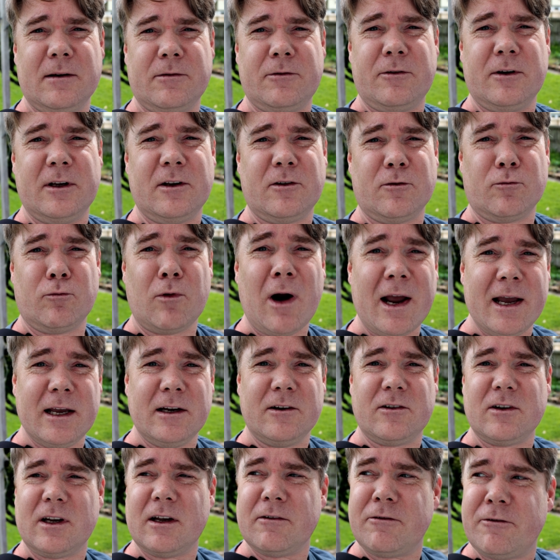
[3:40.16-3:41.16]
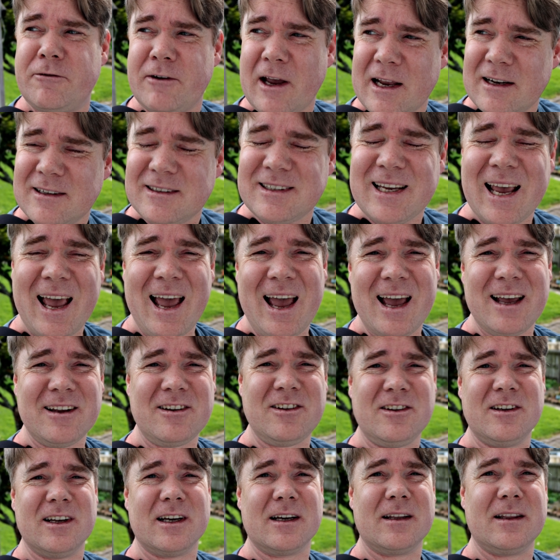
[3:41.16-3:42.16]
EF-S range are
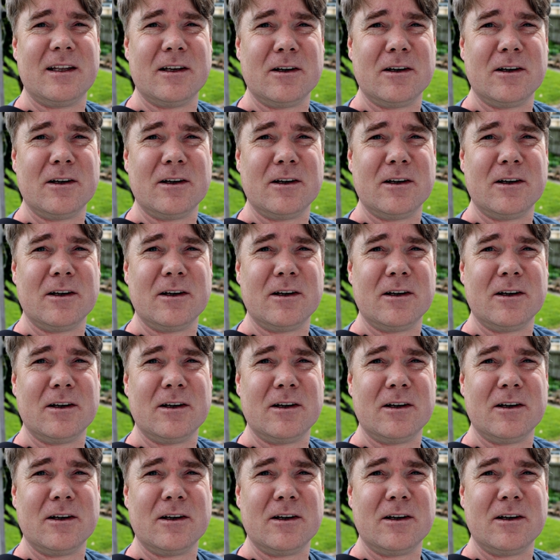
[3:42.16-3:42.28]
fantastic.